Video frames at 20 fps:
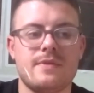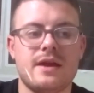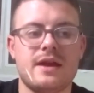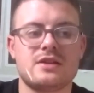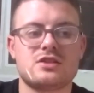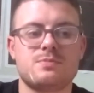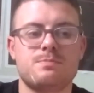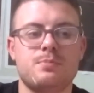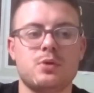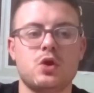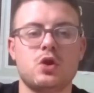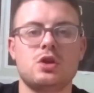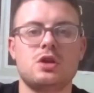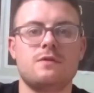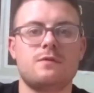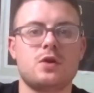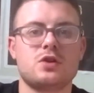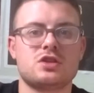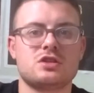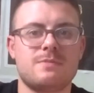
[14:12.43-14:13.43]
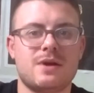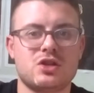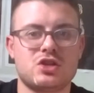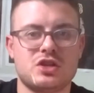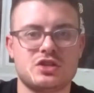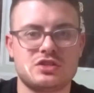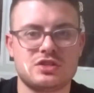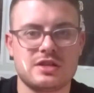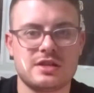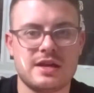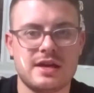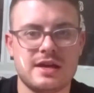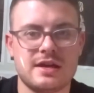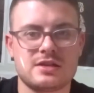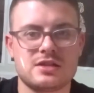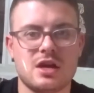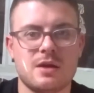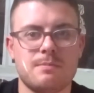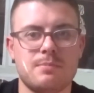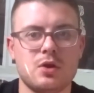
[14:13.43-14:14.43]
It's Burnley versus Manchester
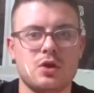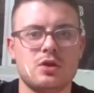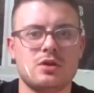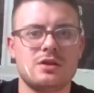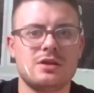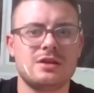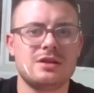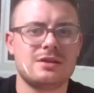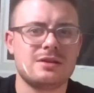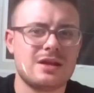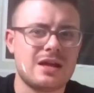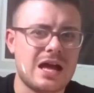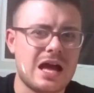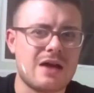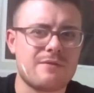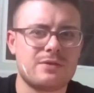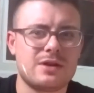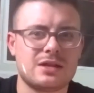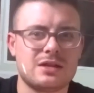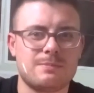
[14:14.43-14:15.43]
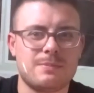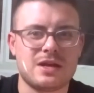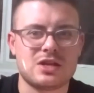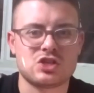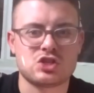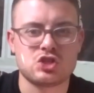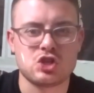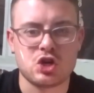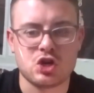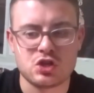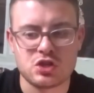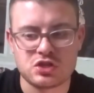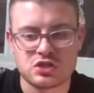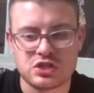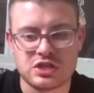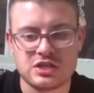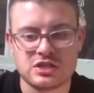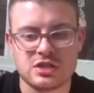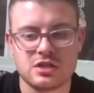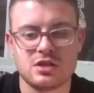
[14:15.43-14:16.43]
United. Now, Burnley haven't had the best start of the
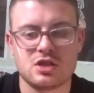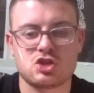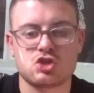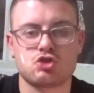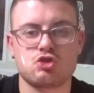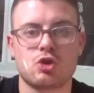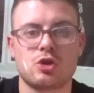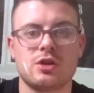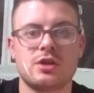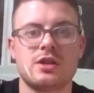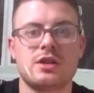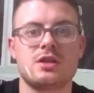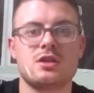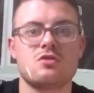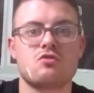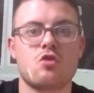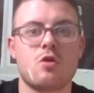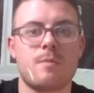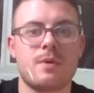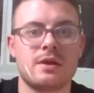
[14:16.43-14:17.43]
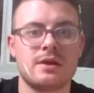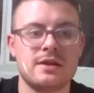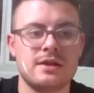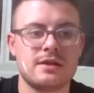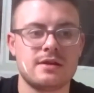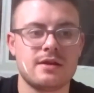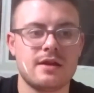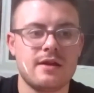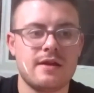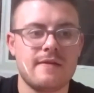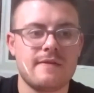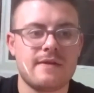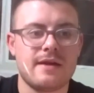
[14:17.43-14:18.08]
season. They're struggling in the Europa League.